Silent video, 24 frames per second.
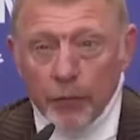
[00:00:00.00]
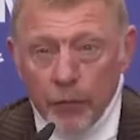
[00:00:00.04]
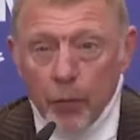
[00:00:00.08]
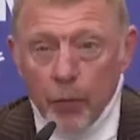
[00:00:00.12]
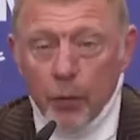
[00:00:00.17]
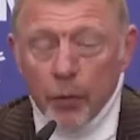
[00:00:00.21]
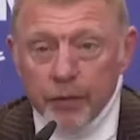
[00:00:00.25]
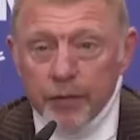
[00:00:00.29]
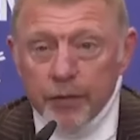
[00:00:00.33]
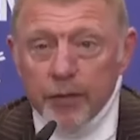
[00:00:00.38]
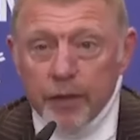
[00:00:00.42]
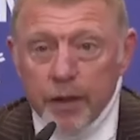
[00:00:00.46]

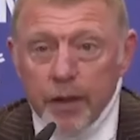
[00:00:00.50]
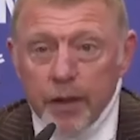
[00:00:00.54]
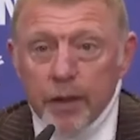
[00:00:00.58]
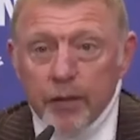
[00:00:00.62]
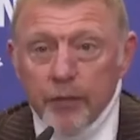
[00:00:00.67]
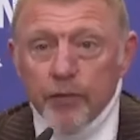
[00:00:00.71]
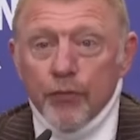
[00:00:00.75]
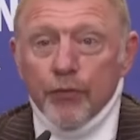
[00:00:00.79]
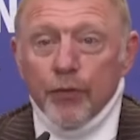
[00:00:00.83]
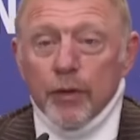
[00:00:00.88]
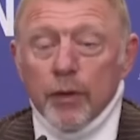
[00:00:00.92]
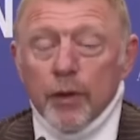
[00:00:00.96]
alike
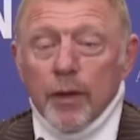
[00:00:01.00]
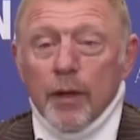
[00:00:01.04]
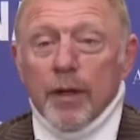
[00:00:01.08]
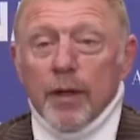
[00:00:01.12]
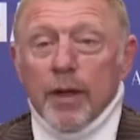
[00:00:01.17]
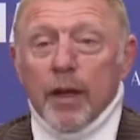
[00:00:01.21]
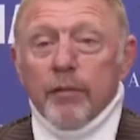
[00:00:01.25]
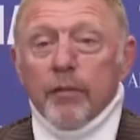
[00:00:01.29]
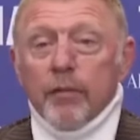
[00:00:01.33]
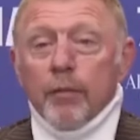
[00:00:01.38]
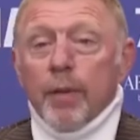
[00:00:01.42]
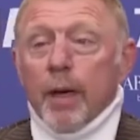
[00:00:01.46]
to
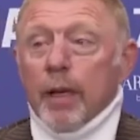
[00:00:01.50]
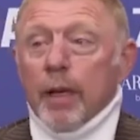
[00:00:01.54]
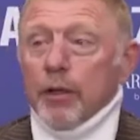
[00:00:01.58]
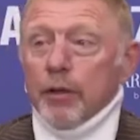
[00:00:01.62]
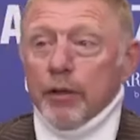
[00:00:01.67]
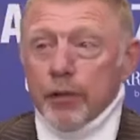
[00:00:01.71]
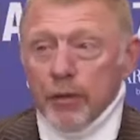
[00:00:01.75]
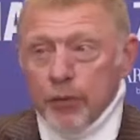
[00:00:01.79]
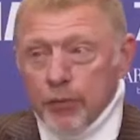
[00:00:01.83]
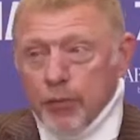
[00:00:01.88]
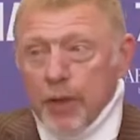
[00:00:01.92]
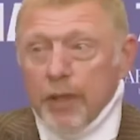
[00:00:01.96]
delve into the
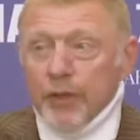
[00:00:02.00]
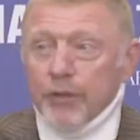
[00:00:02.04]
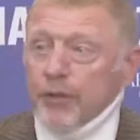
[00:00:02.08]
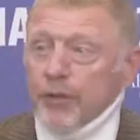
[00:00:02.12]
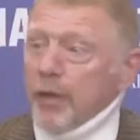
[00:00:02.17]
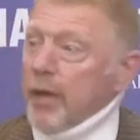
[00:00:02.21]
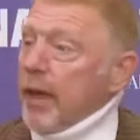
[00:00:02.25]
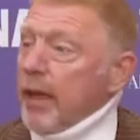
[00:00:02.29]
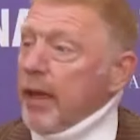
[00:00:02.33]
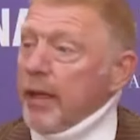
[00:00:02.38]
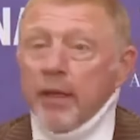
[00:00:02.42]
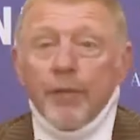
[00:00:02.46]

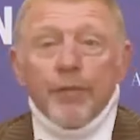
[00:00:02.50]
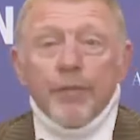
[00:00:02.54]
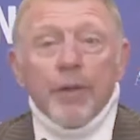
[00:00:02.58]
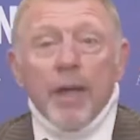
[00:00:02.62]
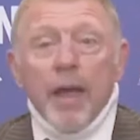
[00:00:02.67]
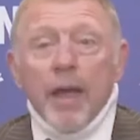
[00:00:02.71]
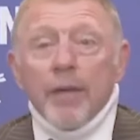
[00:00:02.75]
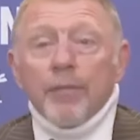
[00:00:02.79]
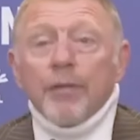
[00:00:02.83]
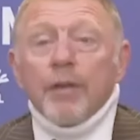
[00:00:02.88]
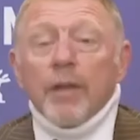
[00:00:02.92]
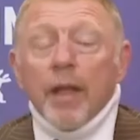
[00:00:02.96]
intricacies of the
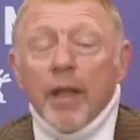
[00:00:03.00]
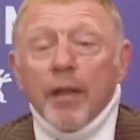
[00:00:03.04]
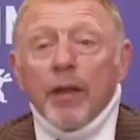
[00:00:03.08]
sport.